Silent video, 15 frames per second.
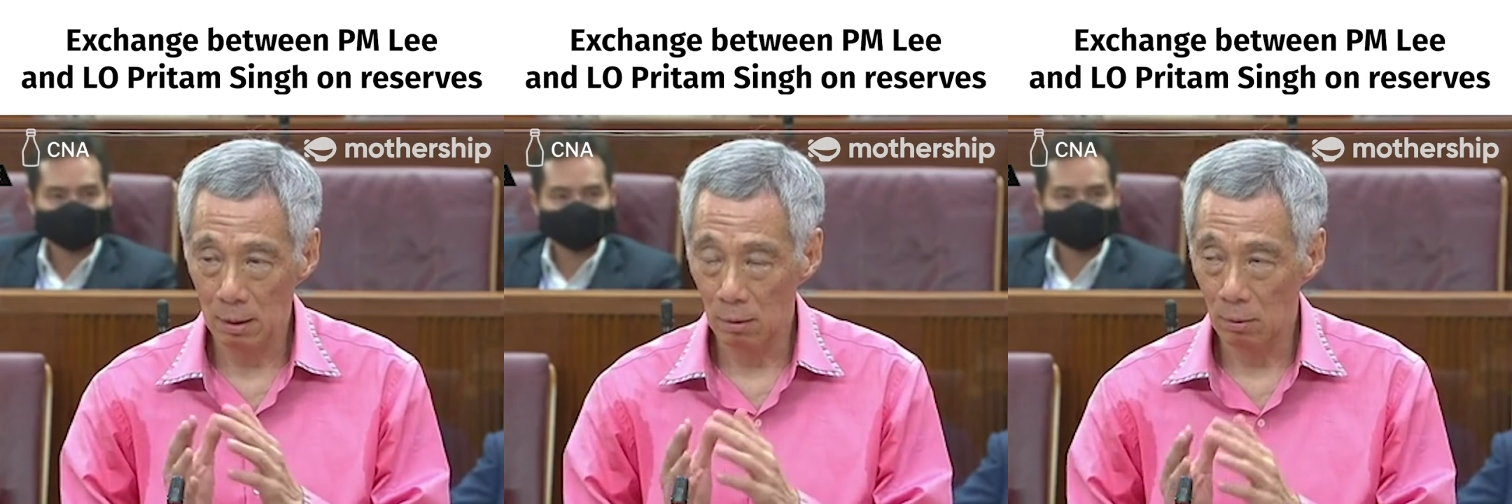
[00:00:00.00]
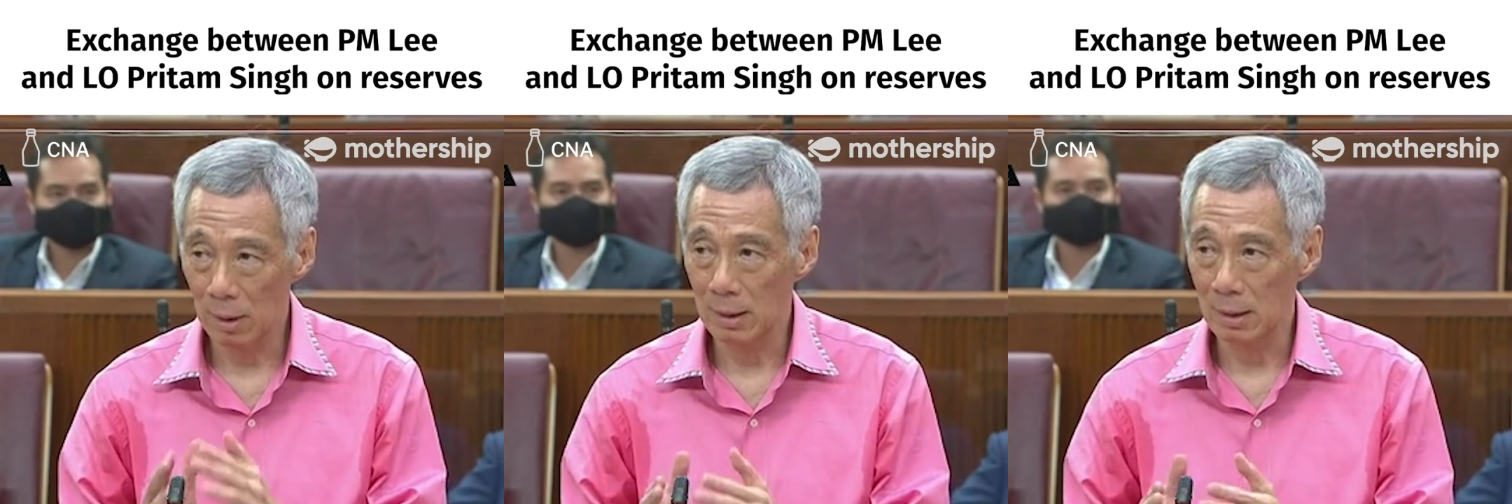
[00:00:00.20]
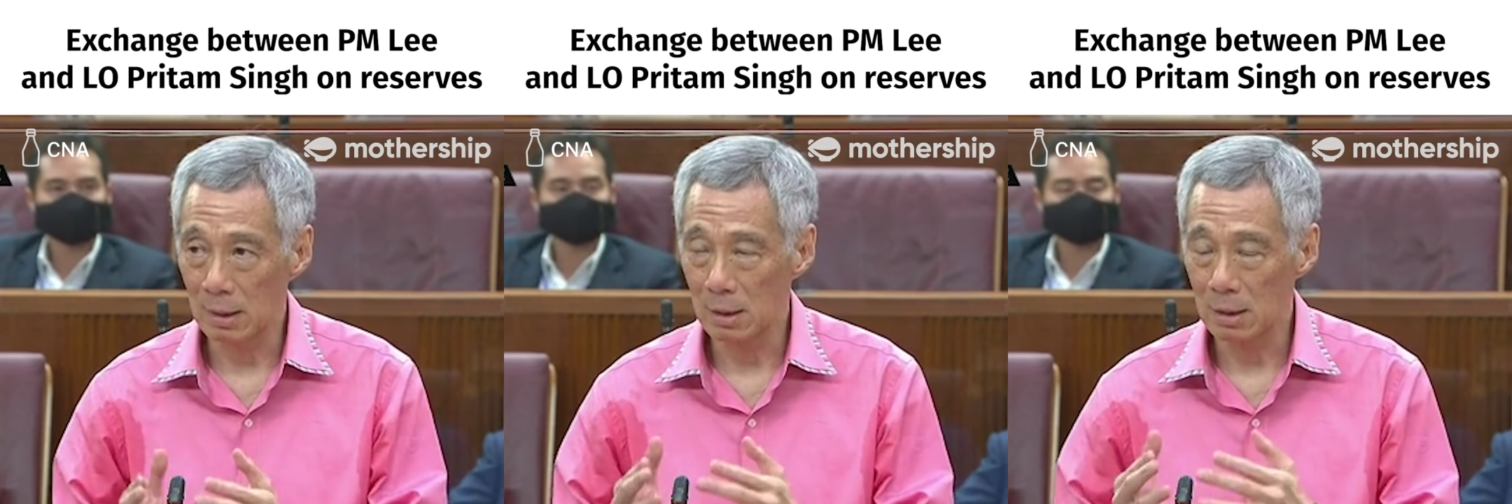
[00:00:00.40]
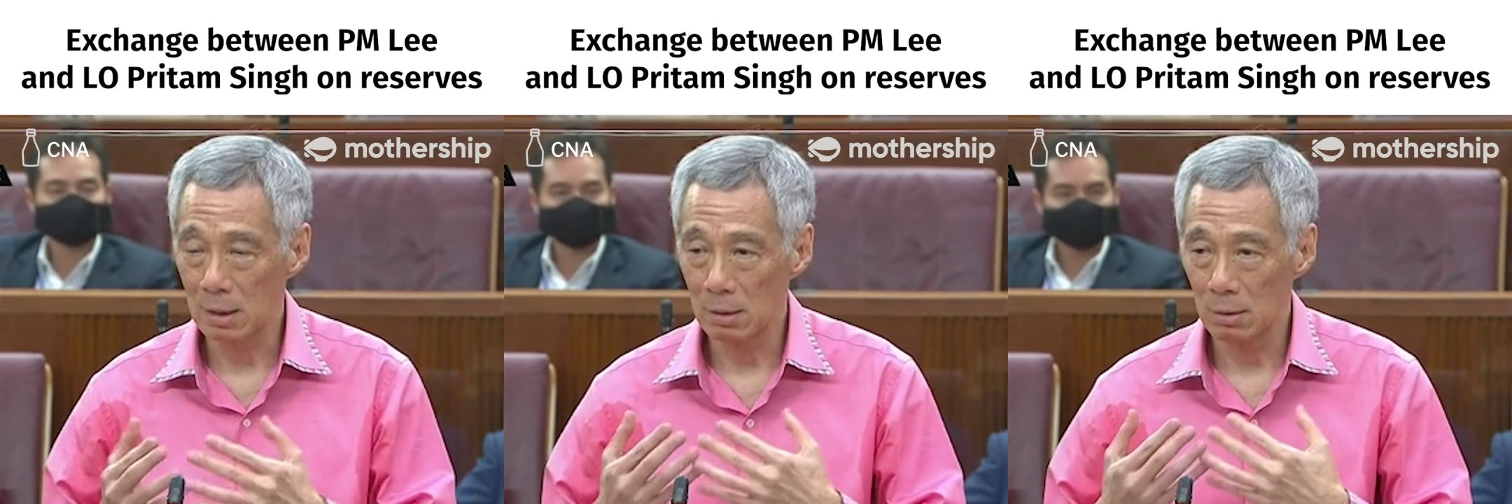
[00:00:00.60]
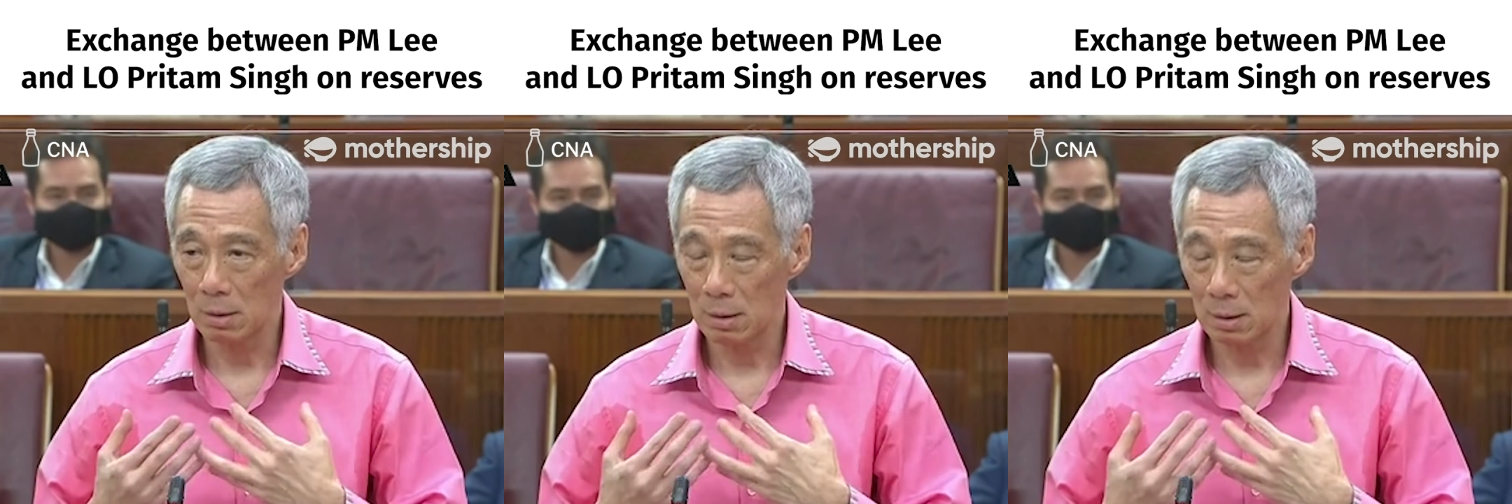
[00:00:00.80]
what is
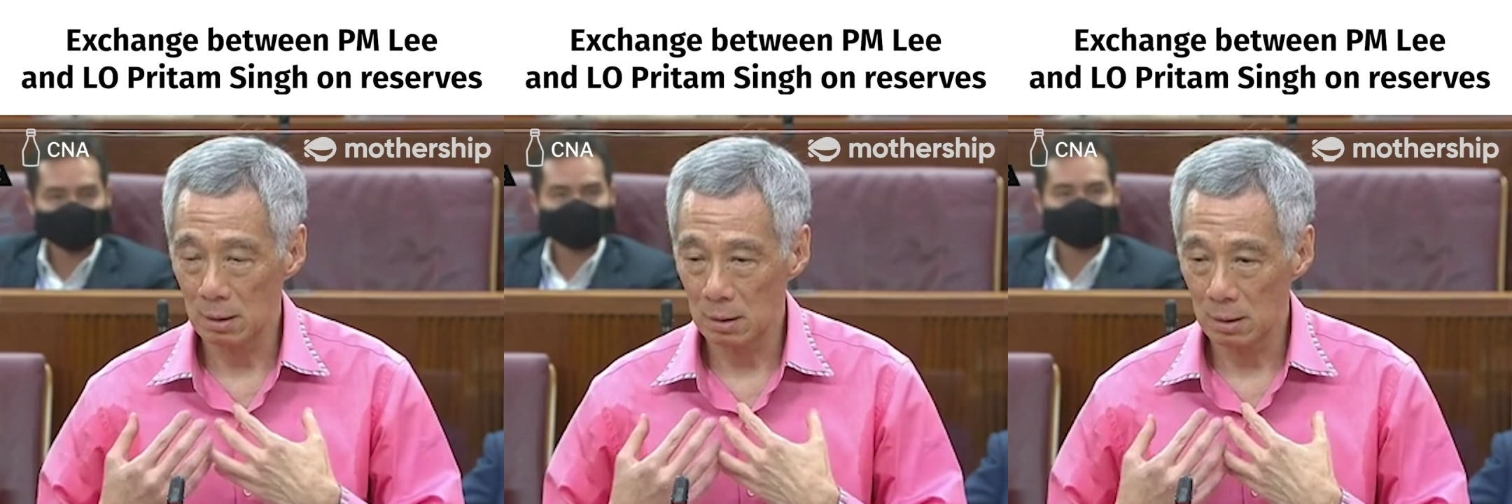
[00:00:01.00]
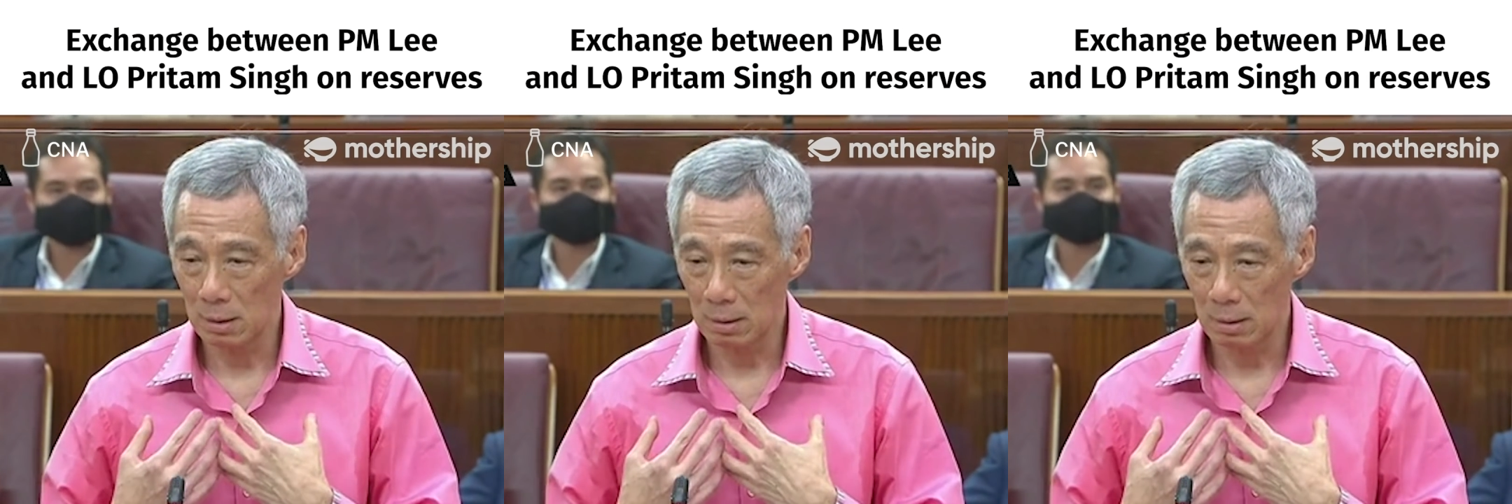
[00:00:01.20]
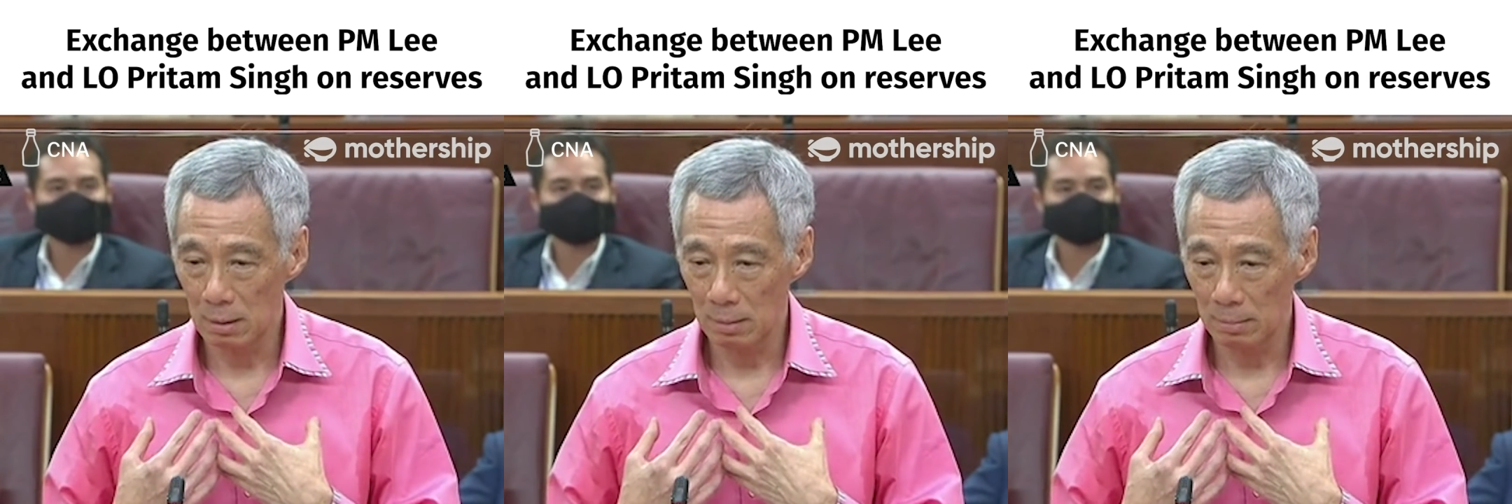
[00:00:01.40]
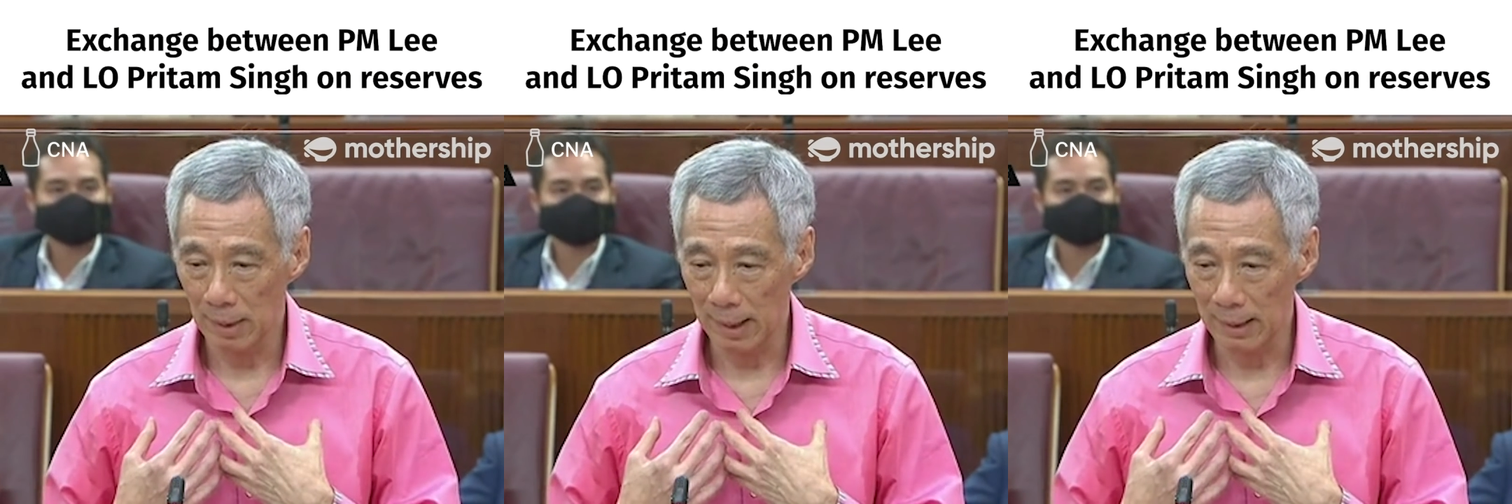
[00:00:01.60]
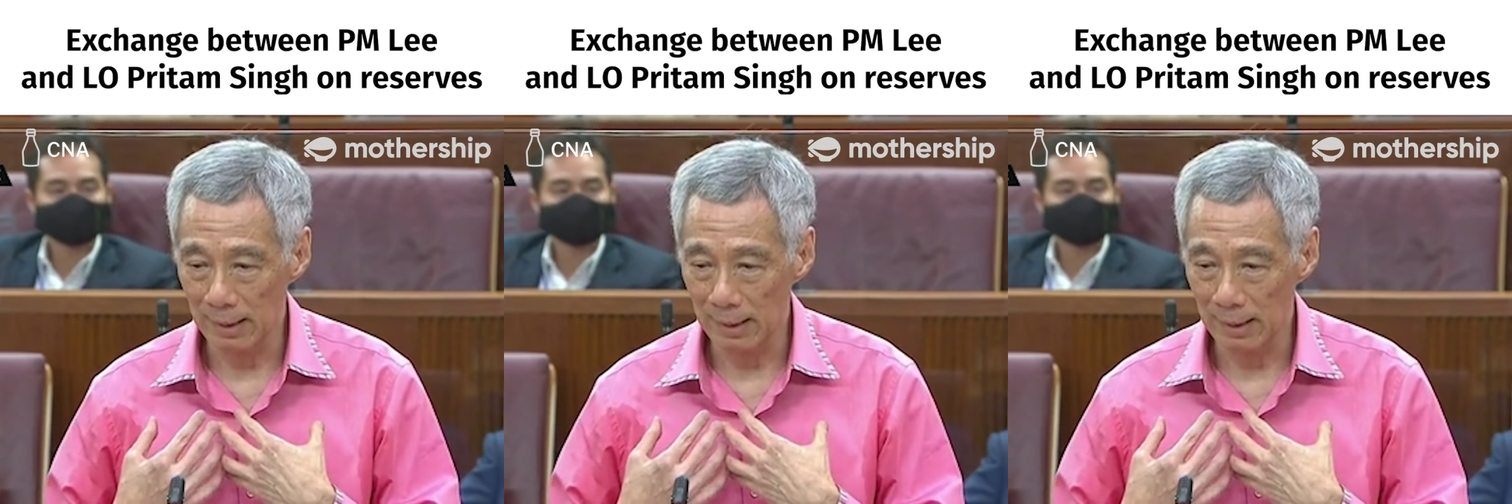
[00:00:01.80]
my